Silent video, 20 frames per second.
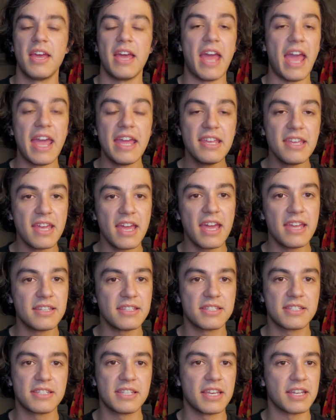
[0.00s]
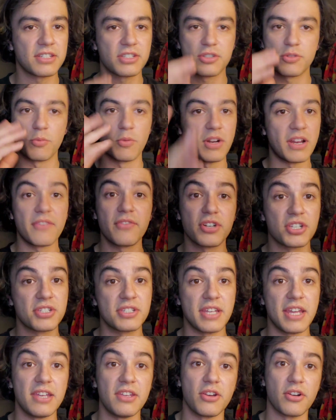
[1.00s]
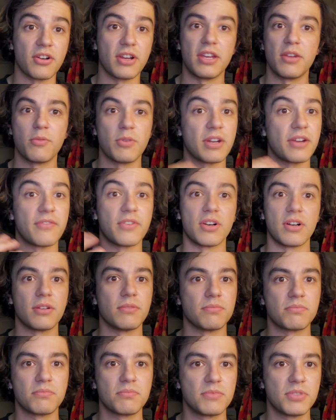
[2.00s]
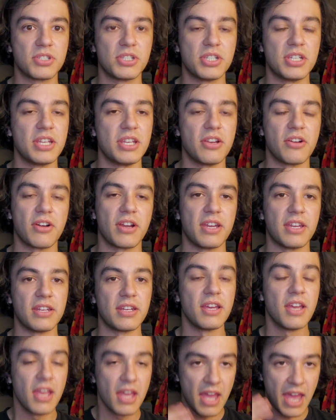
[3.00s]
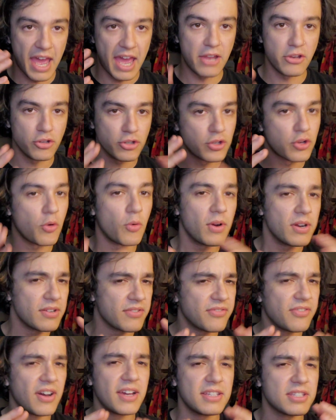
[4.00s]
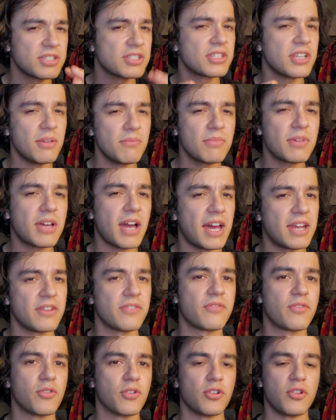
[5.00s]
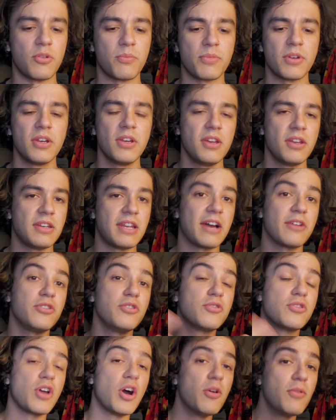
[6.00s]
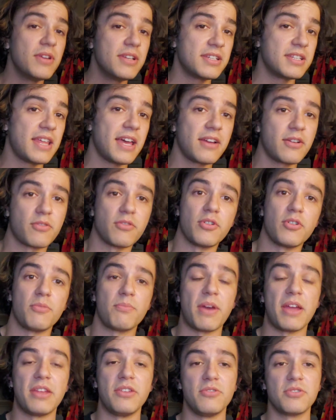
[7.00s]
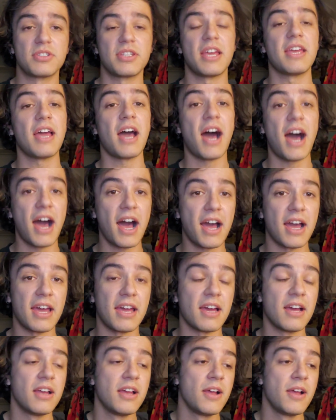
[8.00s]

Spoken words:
AE86 whatever state you're in, whatever city you're in, and you're going to find some kind of group. Now you go into that group and you say, hi,